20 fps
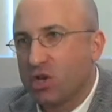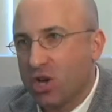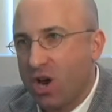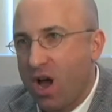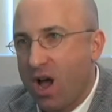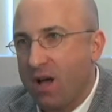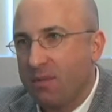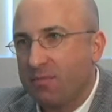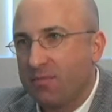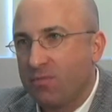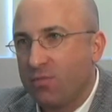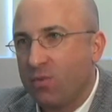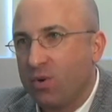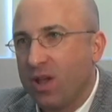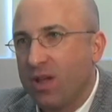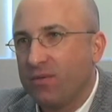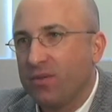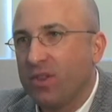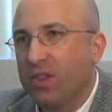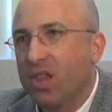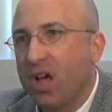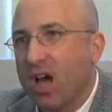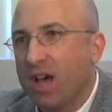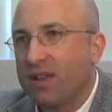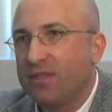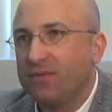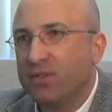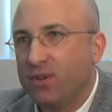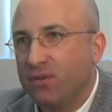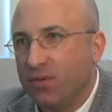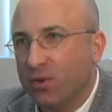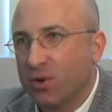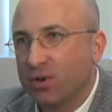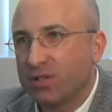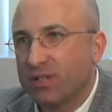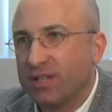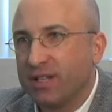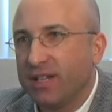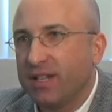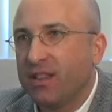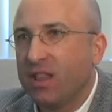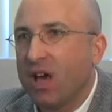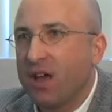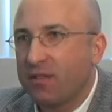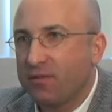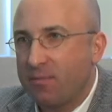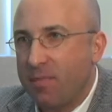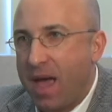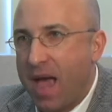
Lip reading: shop. We have a lot of diversity, a lot of